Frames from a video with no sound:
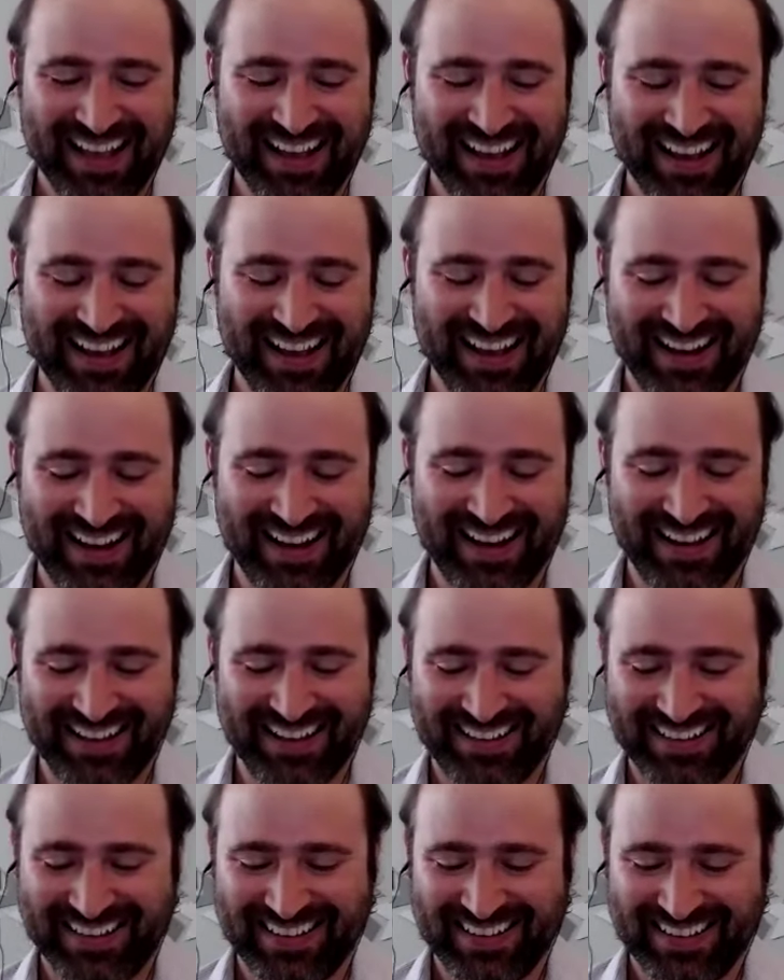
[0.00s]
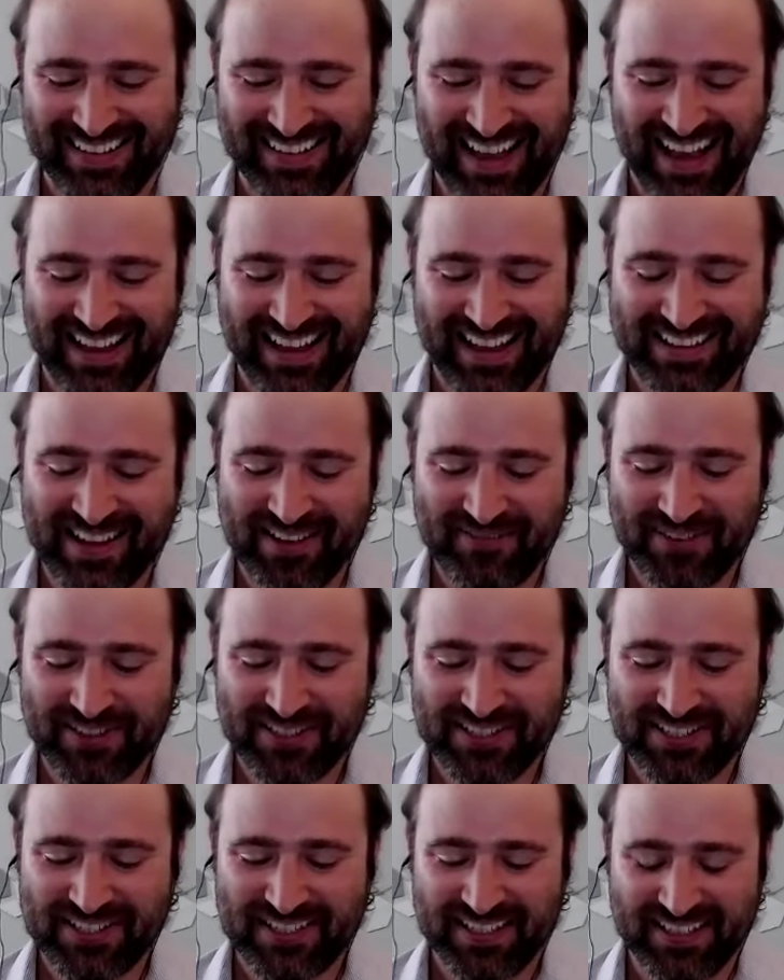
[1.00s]
I'd
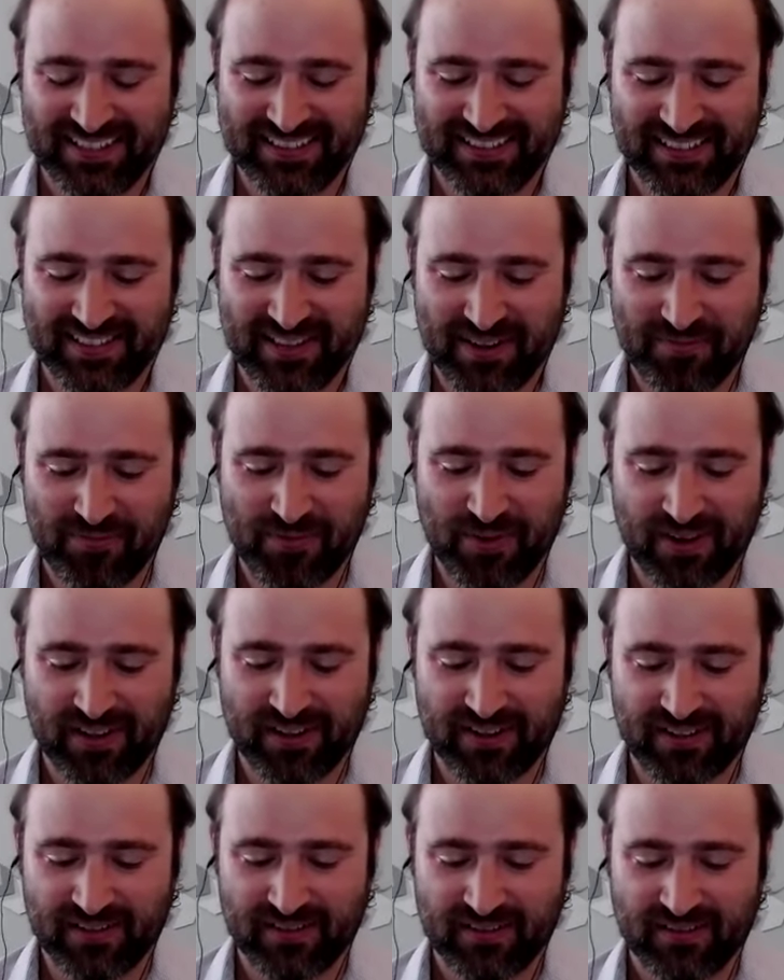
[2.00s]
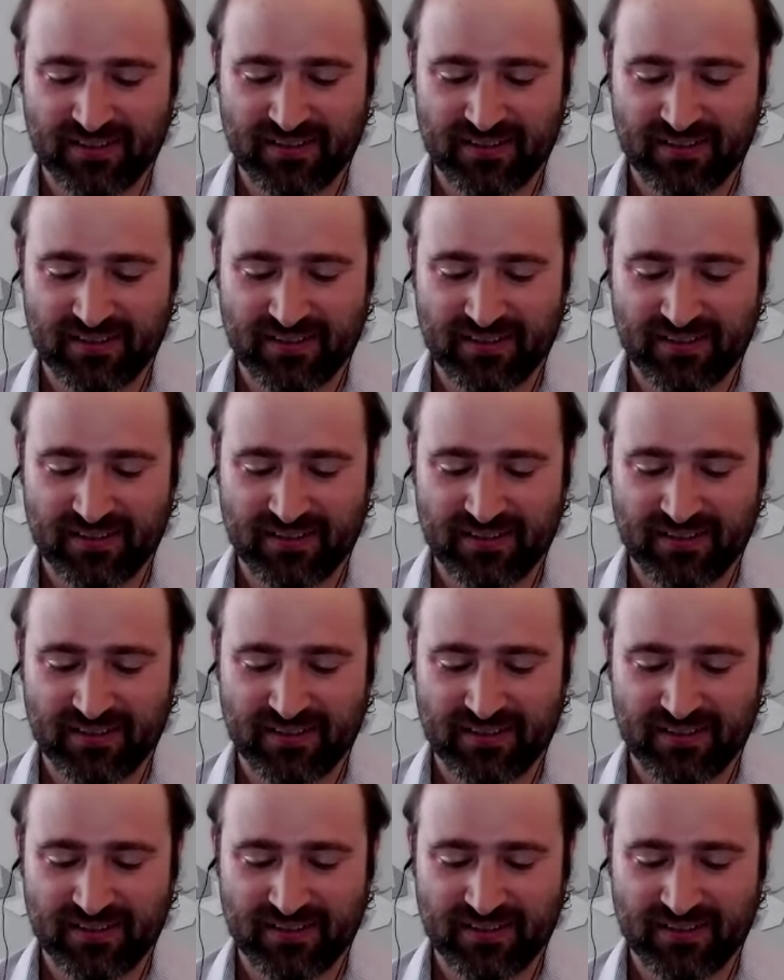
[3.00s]
never seen someone